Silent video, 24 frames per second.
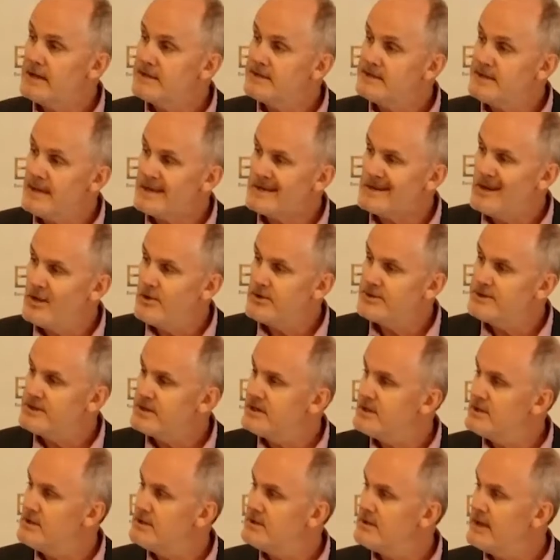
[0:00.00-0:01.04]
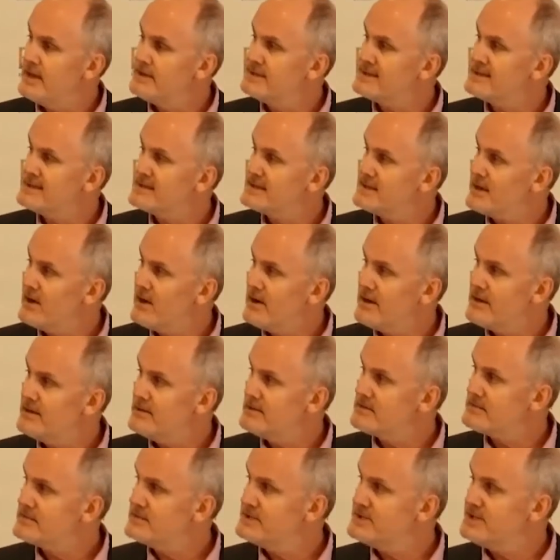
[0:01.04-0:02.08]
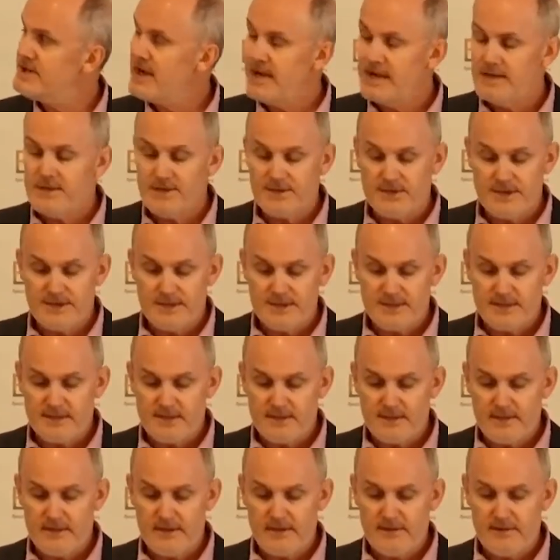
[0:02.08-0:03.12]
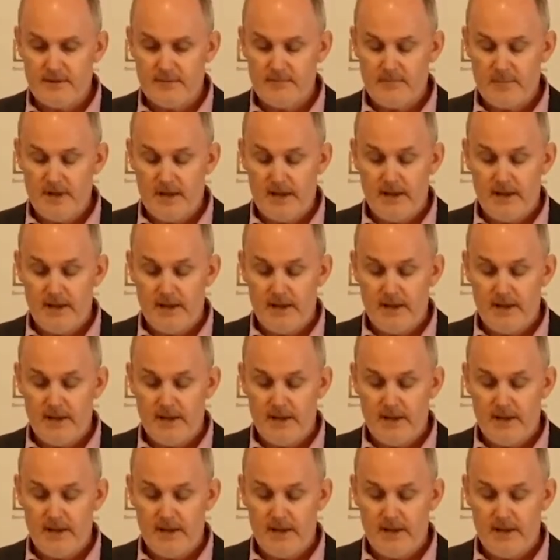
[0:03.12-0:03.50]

technological and societal changes that are